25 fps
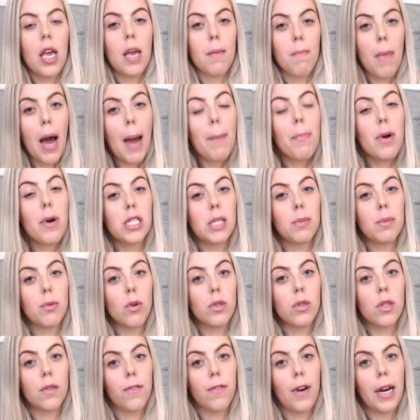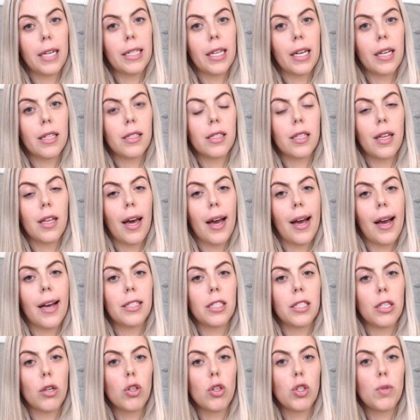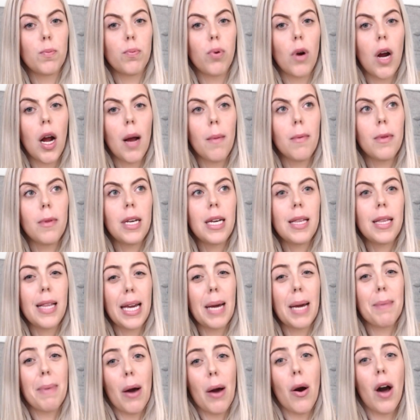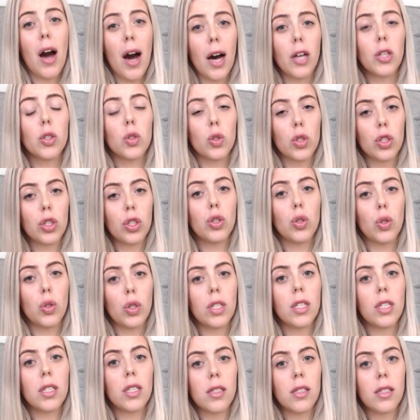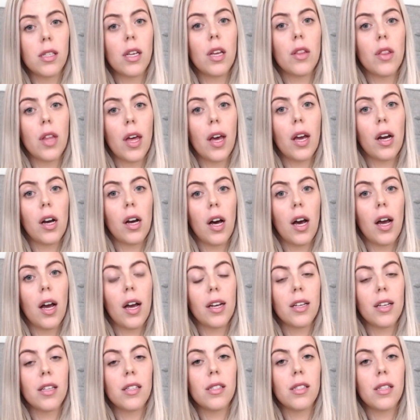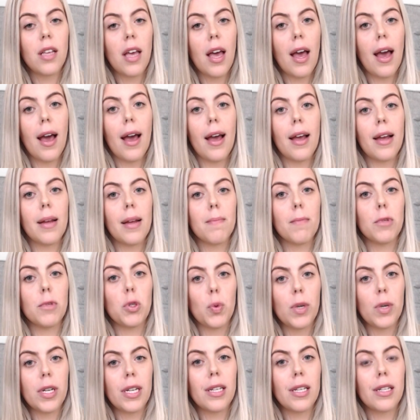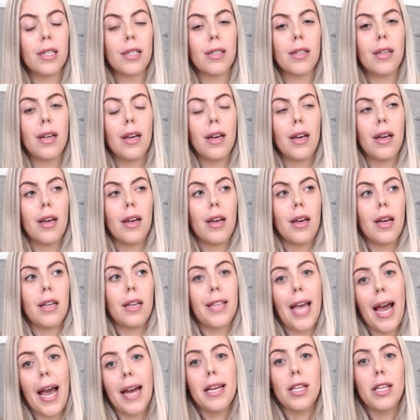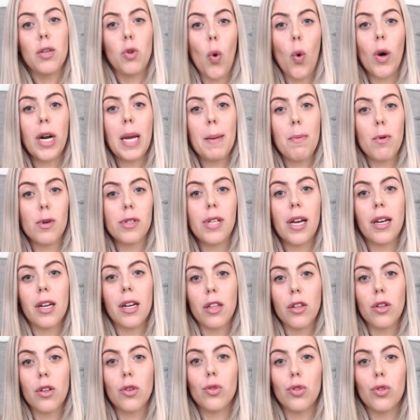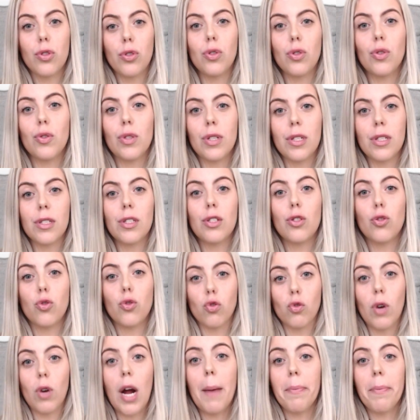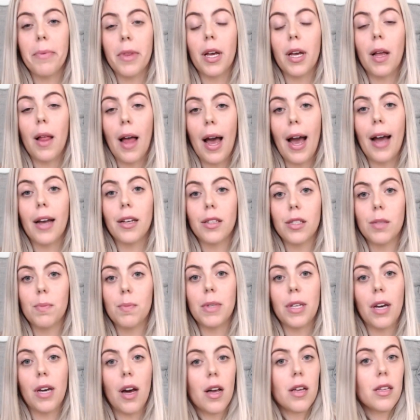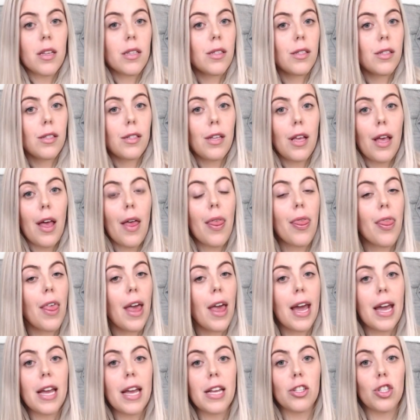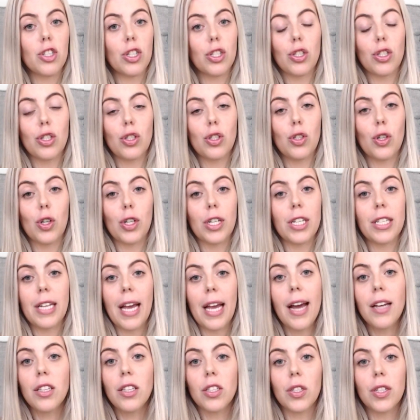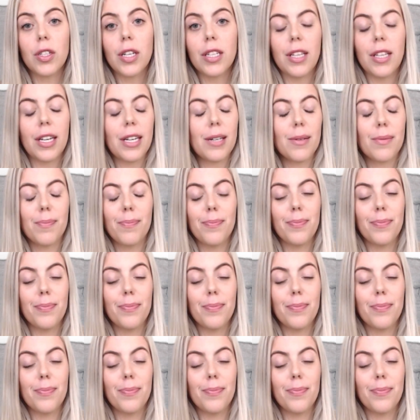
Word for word: In my principles of finance class, there was probably like about 100 students in that class, and between 10 and 20% of those students dropped the class because they just couldn't handle it. They